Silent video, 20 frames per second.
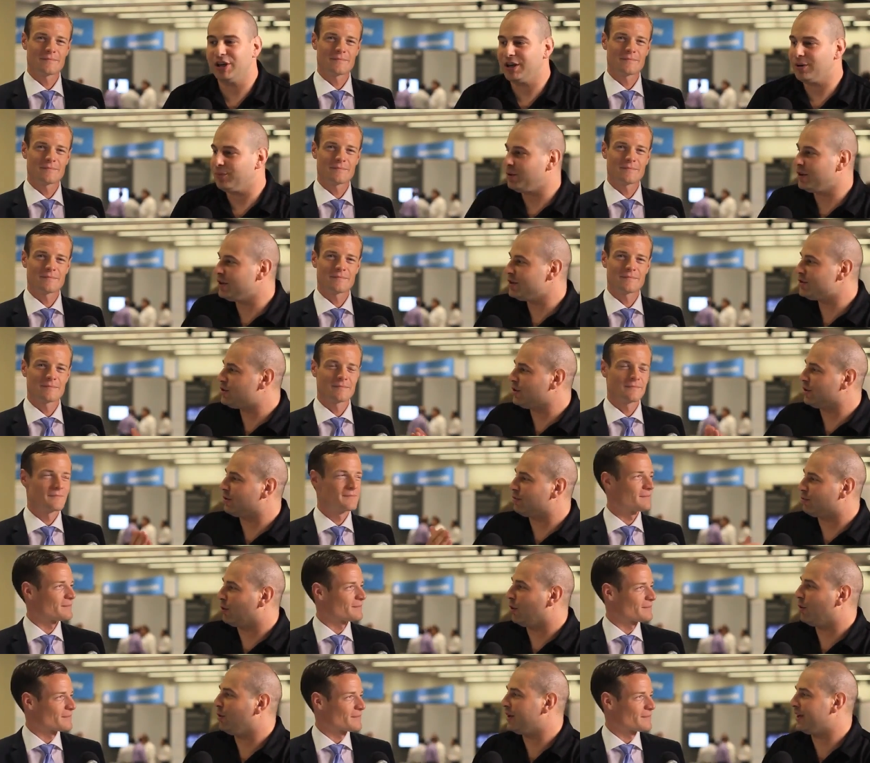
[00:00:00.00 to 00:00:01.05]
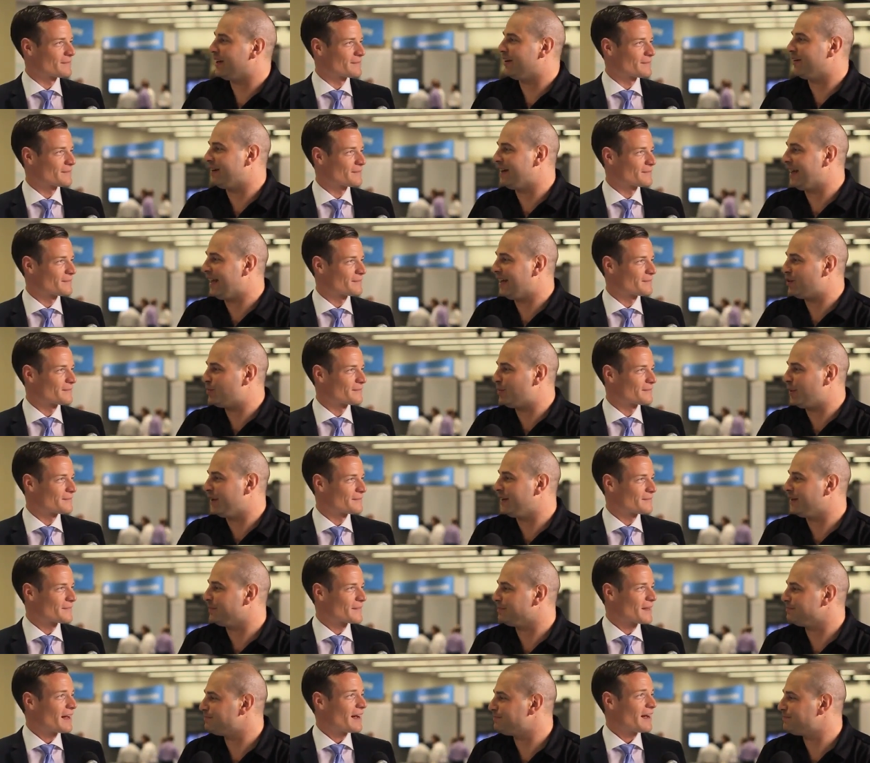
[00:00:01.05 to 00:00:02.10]
Speaker 1: Jacob, what is your role here at HP?
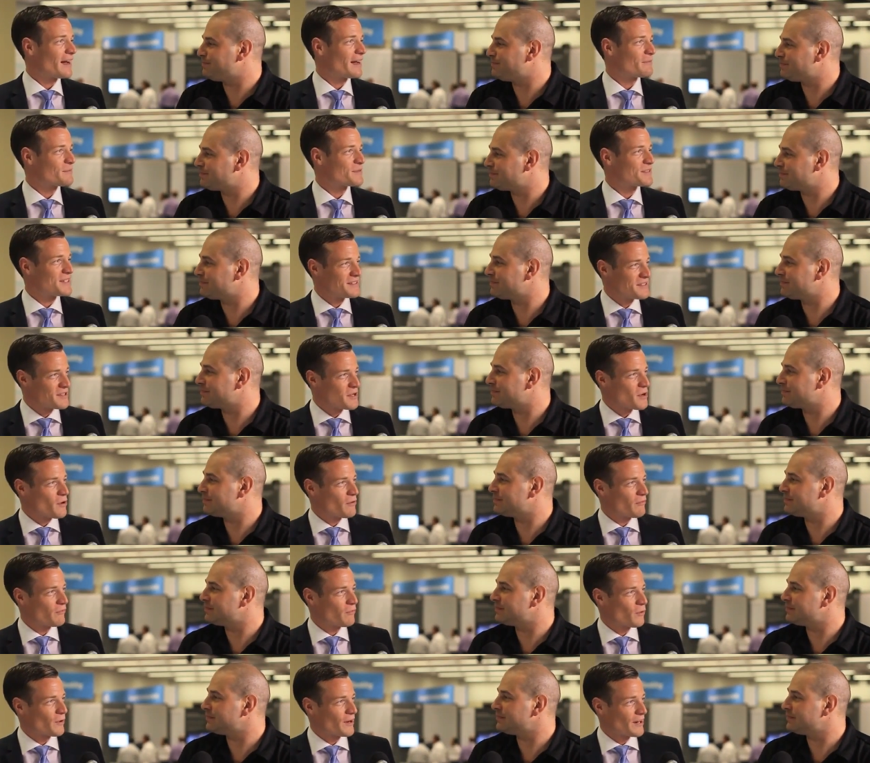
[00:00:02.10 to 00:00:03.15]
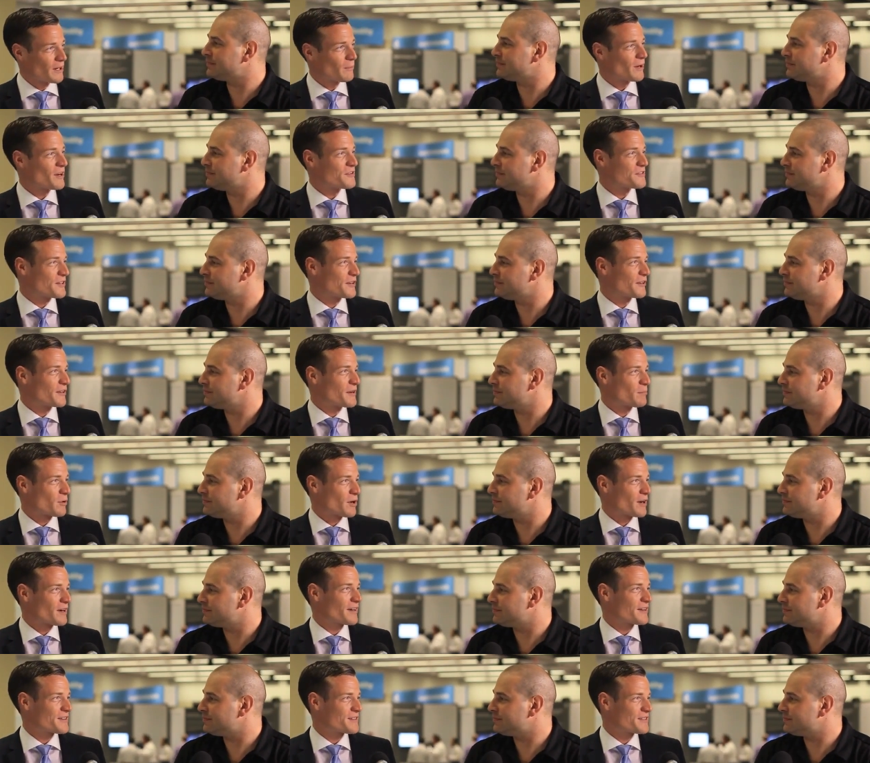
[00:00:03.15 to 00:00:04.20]
I'm CTO for Enterprise Security
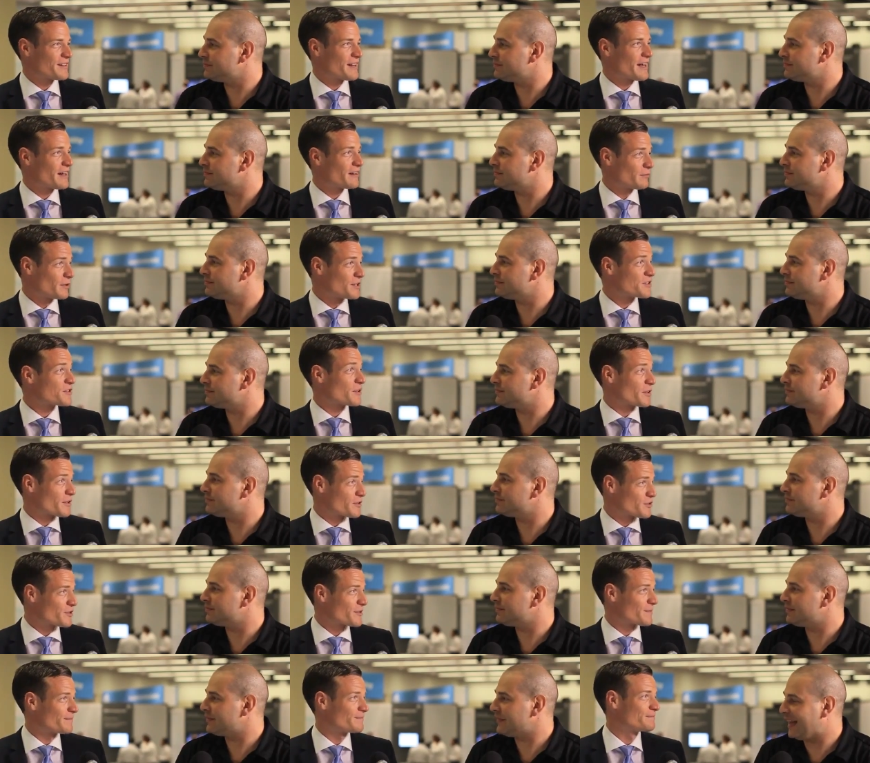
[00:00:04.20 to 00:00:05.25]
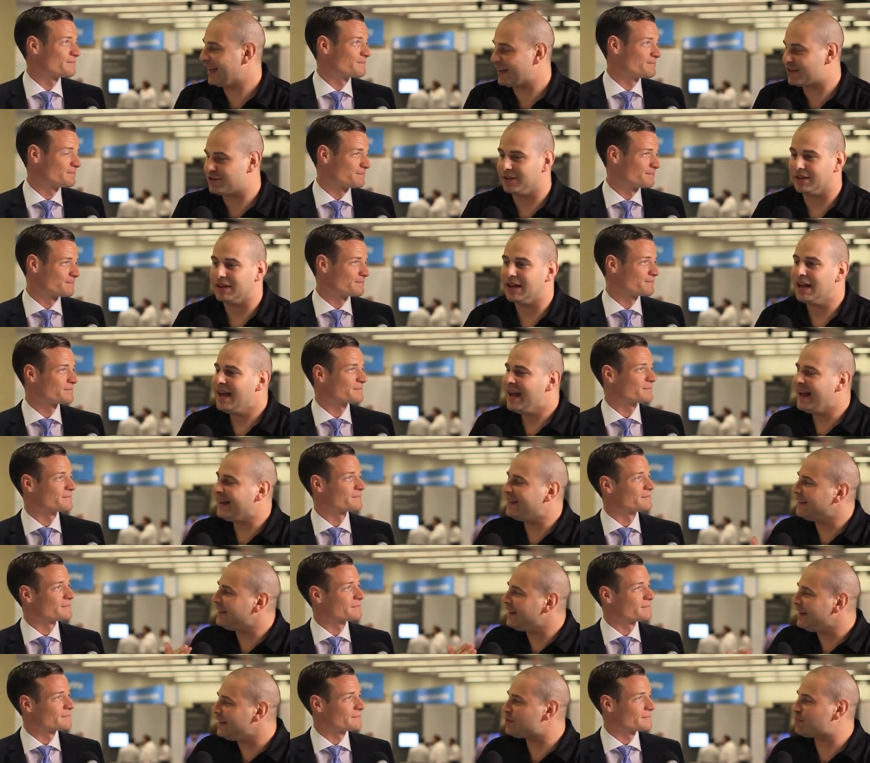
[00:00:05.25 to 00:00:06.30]
Products and Head of Research.
Speaker 2: Excellent. And
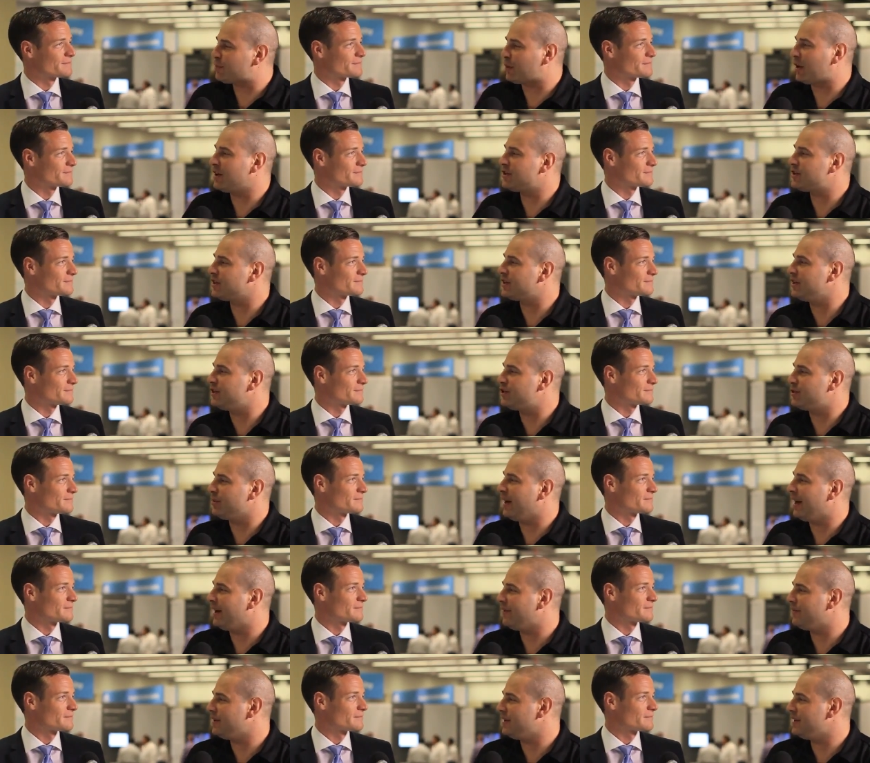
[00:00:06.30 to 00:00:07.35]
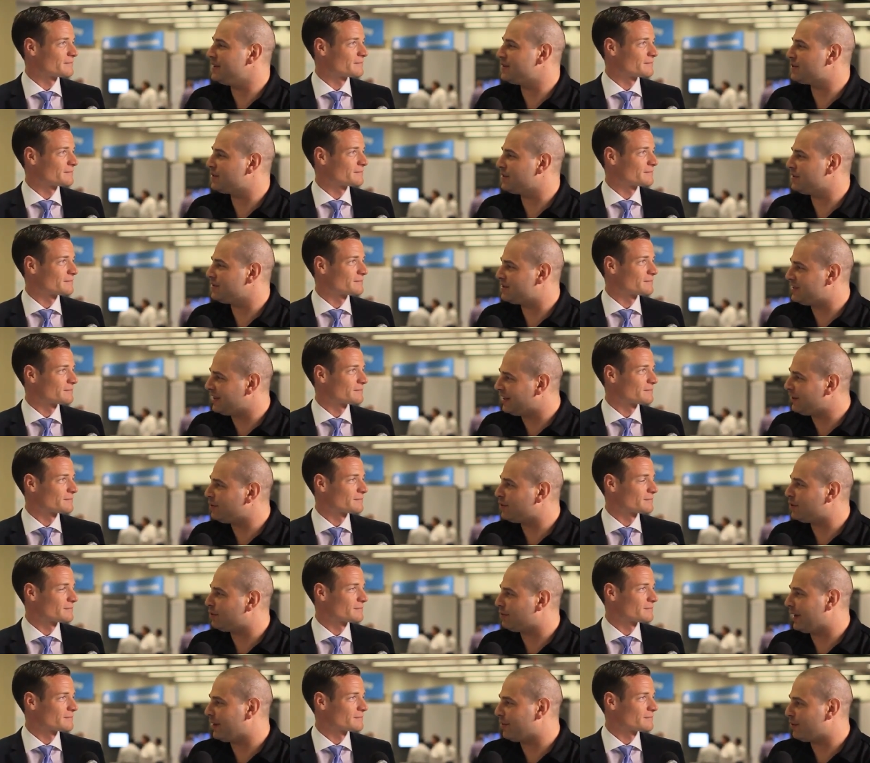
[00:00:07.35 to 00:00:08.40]
the latest project that you have is centered
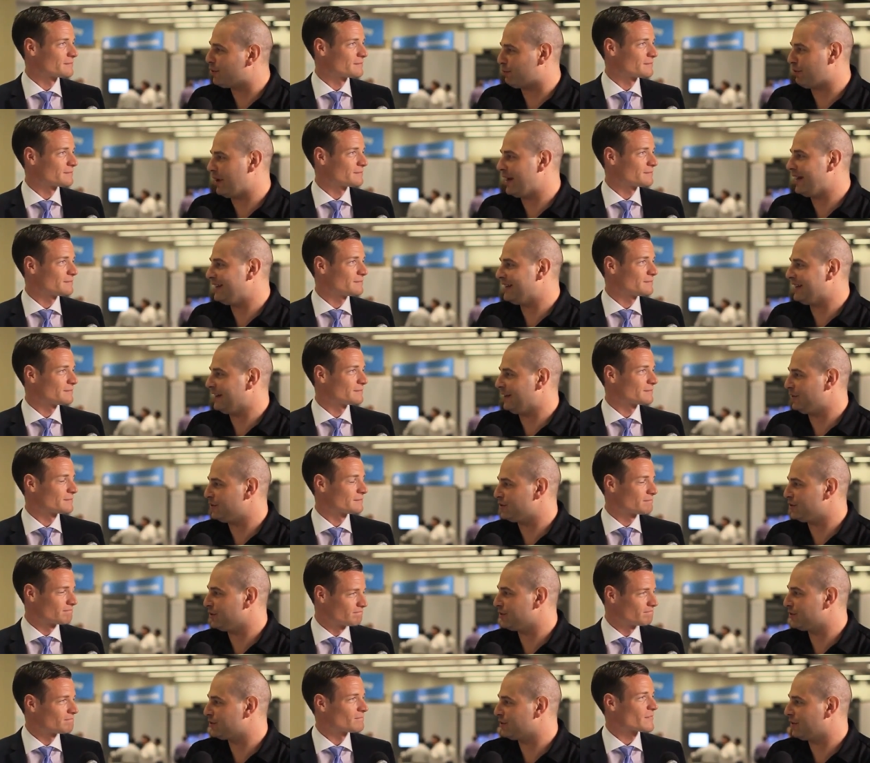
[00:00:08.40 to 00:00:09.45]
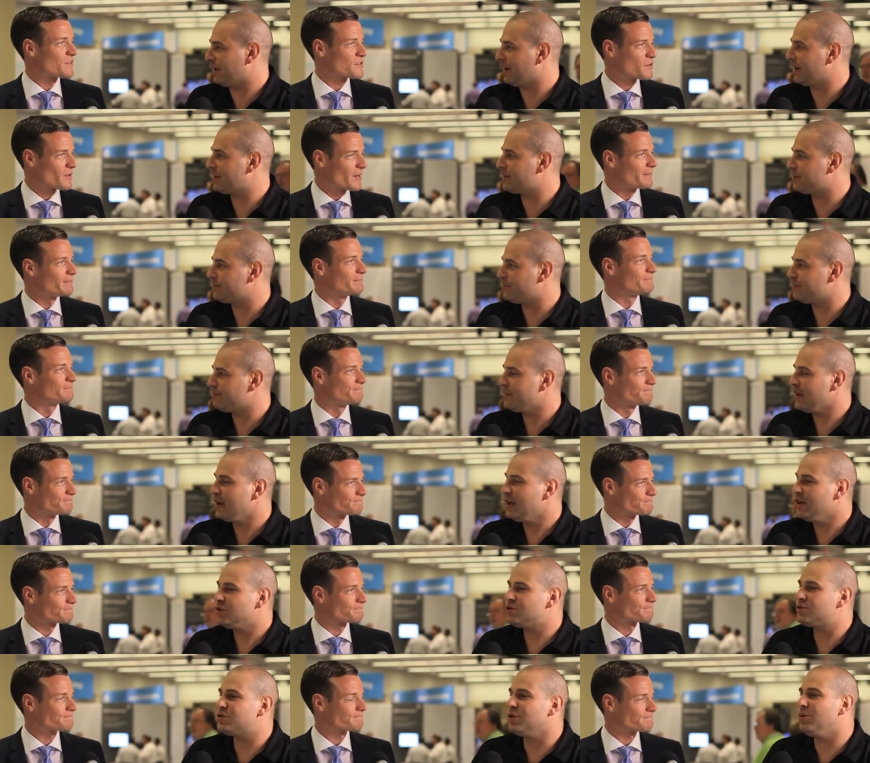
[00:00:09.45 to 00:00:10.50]
around threat intelligence, correct? That's right.
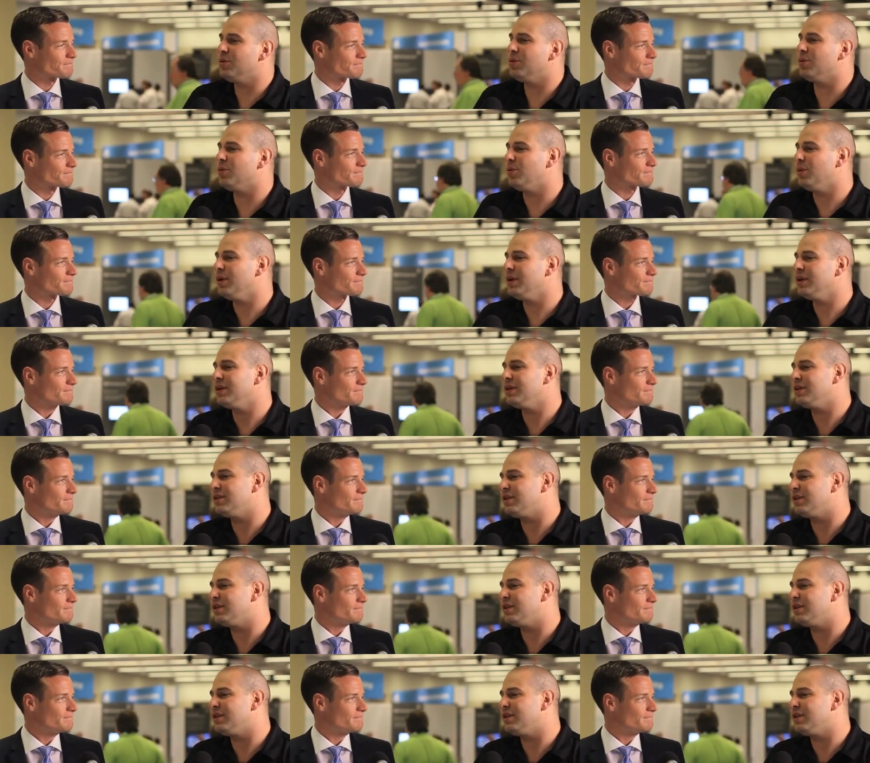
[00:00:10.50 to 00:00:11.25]
So, what